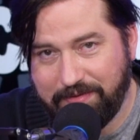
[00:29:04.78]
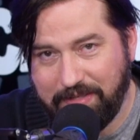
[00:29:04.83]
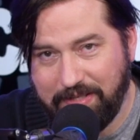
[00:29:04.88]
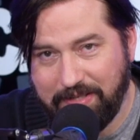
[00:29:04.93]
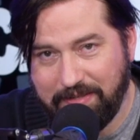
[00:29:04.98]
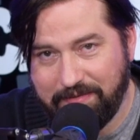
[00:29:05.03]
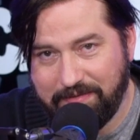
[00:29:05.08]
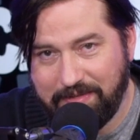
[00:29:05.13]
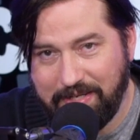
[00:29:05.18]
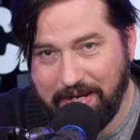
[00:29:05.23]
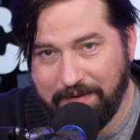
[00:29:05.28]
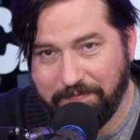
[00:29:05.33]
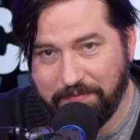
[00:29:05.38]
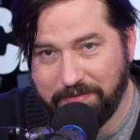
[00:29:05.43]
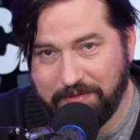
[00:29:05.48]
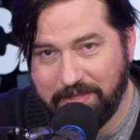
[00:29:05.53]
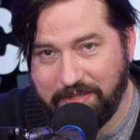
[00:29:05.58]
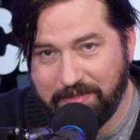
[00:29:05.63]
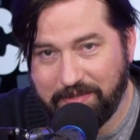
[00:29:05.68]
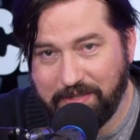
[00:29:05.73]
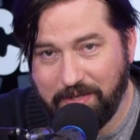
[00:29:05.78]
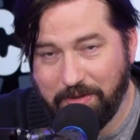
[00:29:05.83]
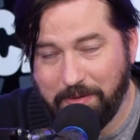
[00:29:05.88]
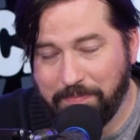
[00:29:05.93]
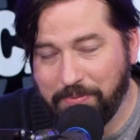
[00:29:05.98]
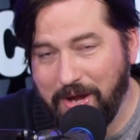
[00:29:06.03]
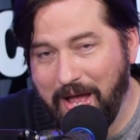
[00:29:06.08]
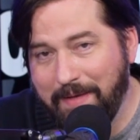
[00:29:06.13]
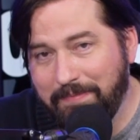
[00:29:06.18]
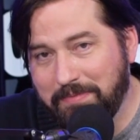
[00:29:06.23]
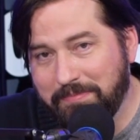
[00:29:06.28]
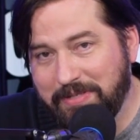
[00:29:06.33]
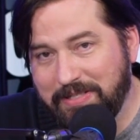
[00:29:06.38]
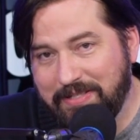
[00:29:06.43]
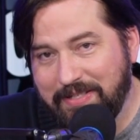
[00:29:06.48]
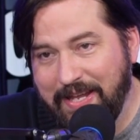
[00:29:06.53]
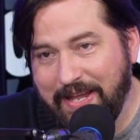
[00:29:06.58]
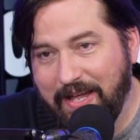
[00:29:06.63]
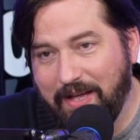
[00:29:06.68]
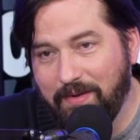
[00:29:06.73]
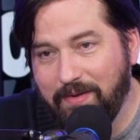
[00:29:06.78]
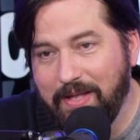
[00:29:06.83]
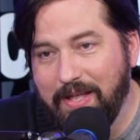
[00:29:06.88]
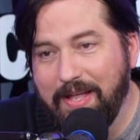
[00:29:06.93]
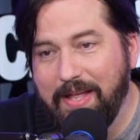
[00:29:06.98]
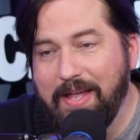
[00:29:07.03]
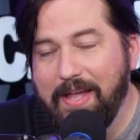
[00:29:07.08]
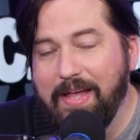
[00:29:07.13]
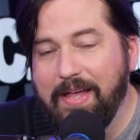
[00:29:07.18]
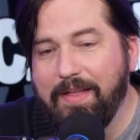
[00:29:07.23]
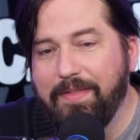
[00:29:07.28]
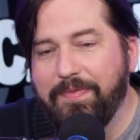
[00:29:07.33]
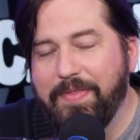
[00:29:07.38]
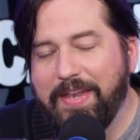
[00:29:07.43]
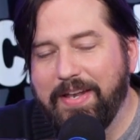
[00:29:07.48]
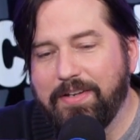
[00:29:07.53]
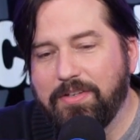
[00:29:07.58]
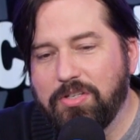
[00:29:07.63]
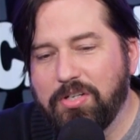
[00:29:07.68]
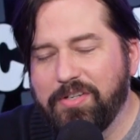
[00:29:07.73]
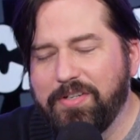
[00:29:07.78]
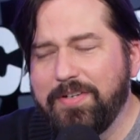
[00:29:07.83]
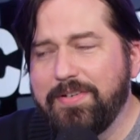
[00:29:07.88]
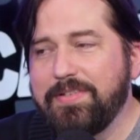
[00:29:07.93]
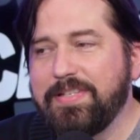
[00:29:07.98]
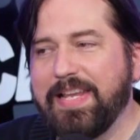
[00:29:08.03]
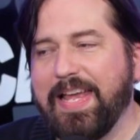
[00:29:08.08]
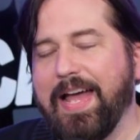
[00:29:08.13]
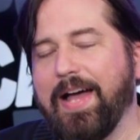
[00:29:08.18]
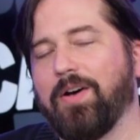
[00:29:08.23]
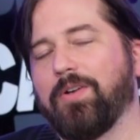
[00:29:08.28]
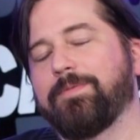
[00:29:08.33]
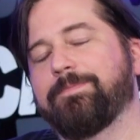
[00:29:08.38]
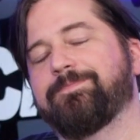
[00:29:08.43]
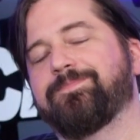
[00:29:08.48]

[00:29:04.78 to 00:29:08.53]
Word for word: in San Francisco. The problem is now that it turns out,